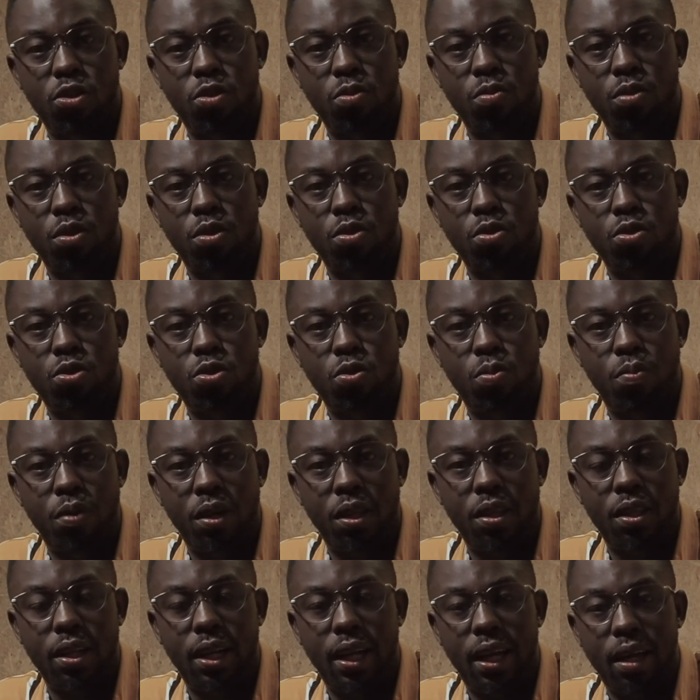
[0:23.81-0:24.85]
to be used to pay
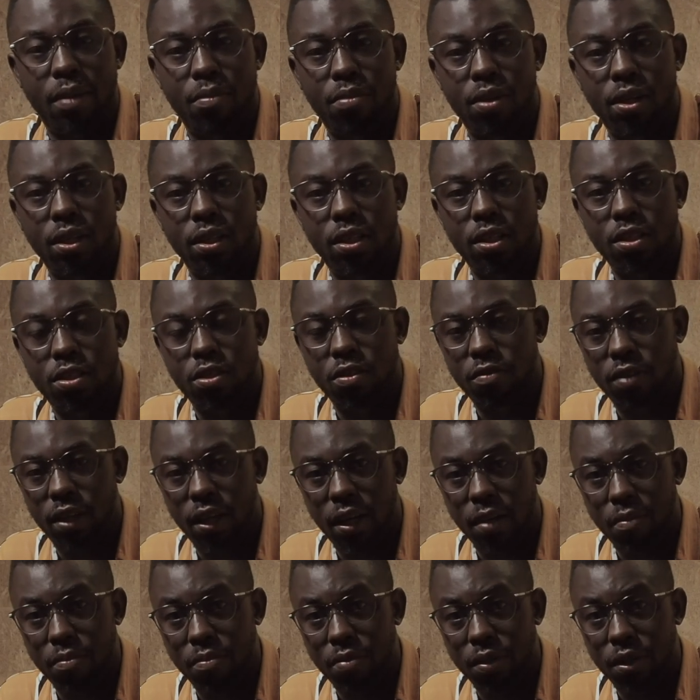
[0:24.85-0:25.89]
the liabilities of the
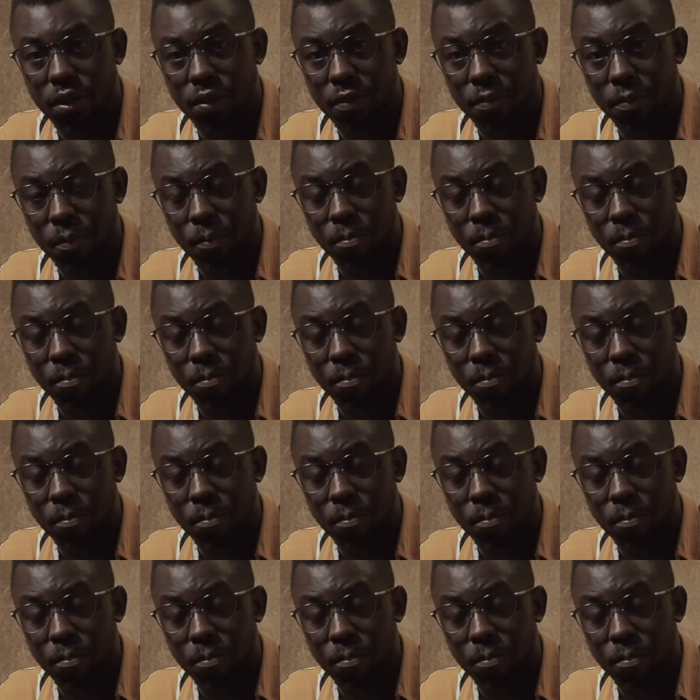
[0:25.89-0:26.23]
company.